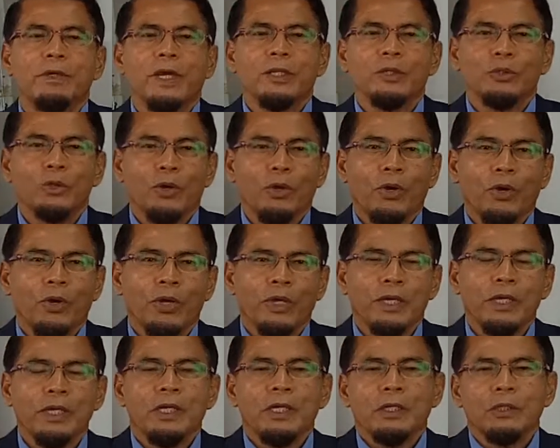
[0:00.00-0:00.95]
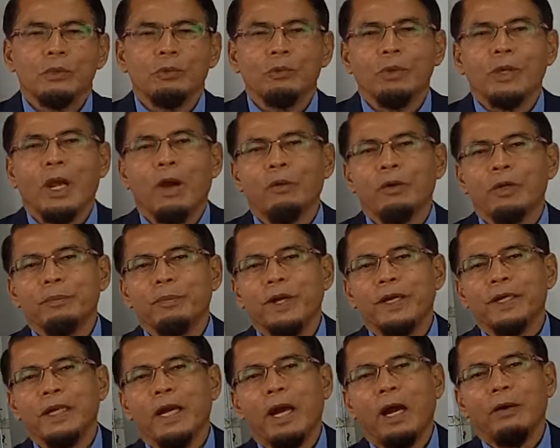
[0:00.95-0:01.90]
We enjoy doing our
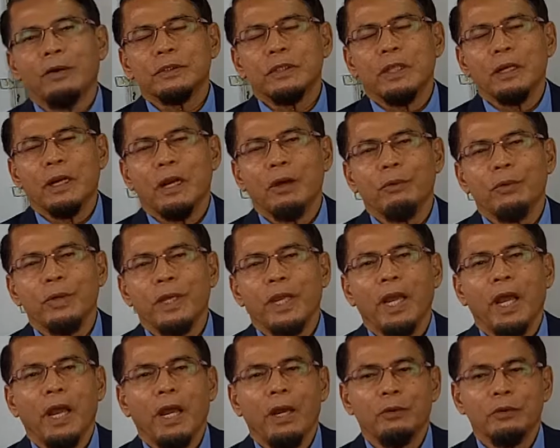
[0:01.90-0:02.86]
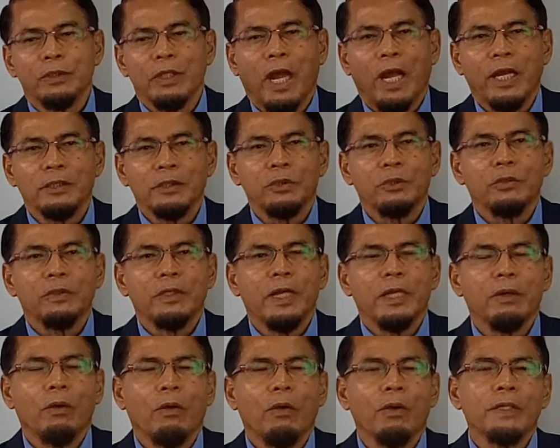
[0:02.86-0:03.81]
ibadah, our tarawih, our tahajjud,
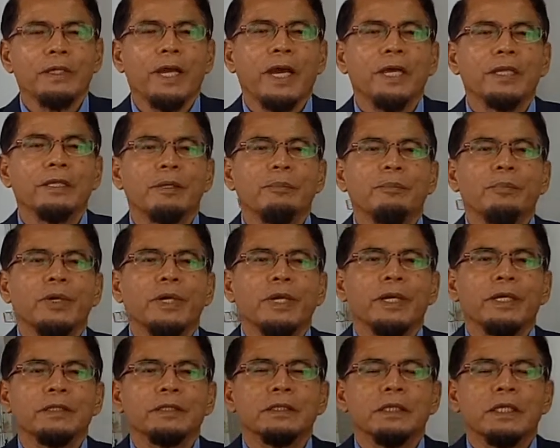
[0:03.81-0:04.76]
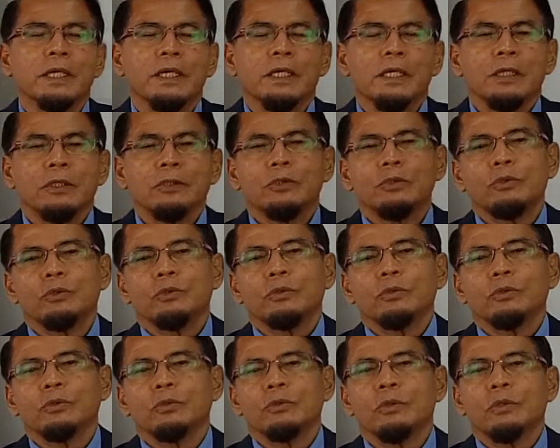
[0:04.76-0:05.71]
and all the other prayers
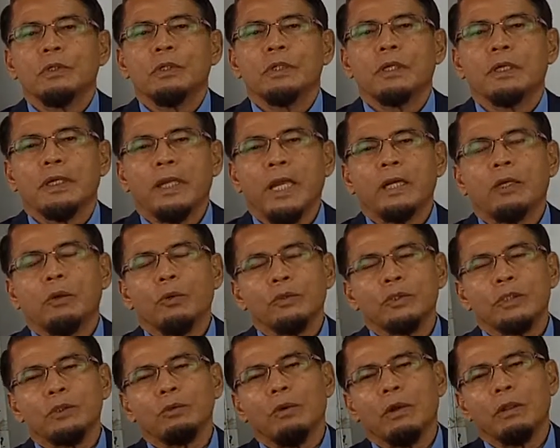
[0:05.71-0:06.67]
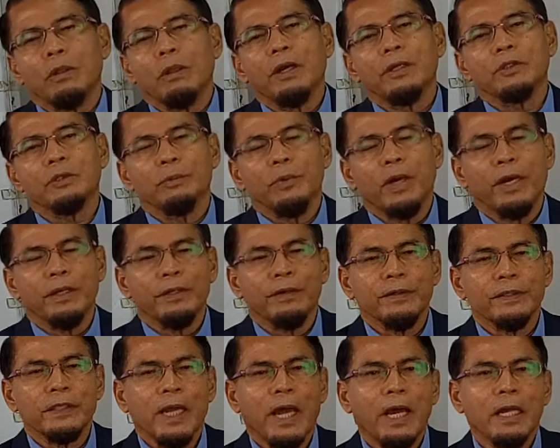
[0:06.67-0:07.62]
to get closer to Allah
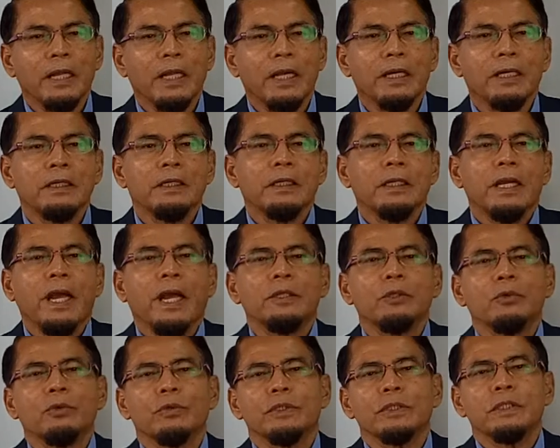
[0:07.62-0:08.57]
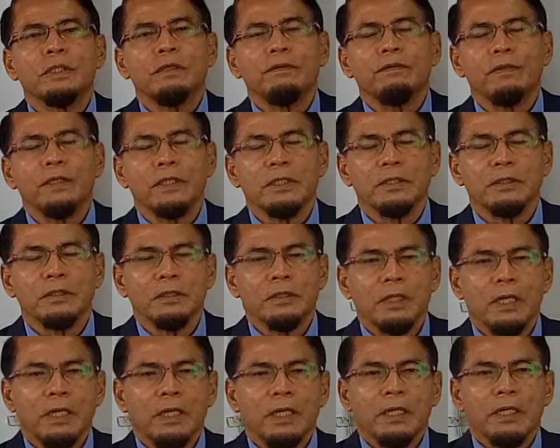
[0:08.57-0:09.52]
subhanahu wa ta'ala and to receive His
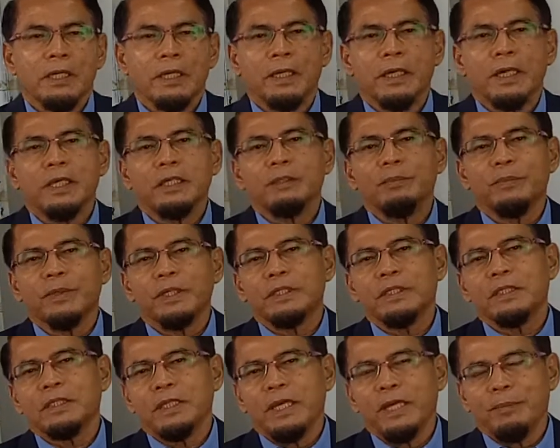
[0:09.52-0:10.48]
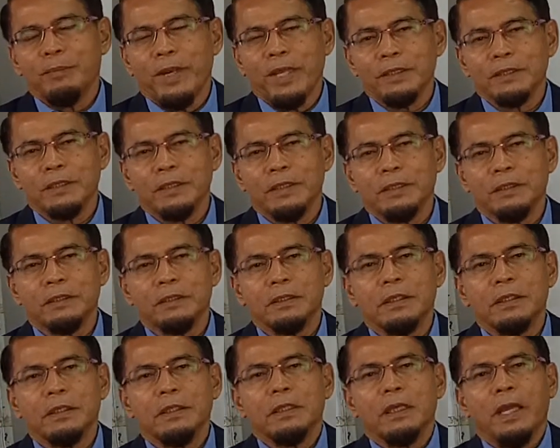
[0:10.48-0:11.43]
grace, mercy, and
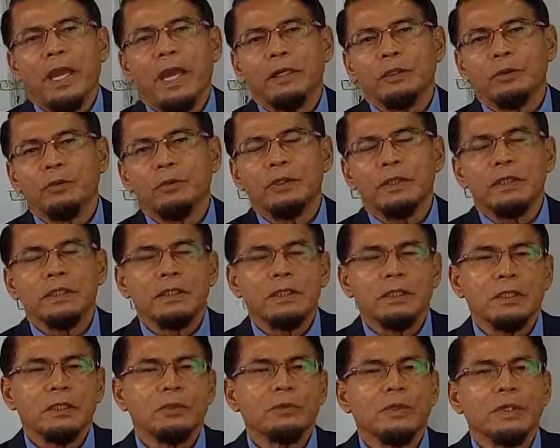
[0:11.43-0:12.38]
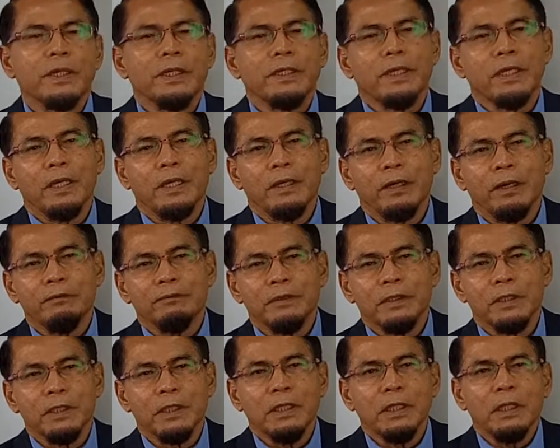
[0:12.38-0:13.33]
blessings and goodness in this world and the
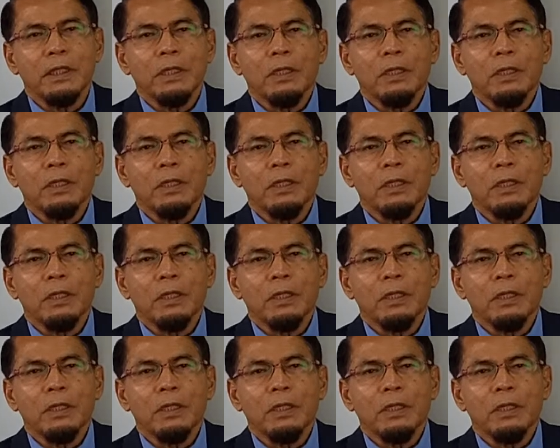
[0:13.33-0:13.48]
hereafter.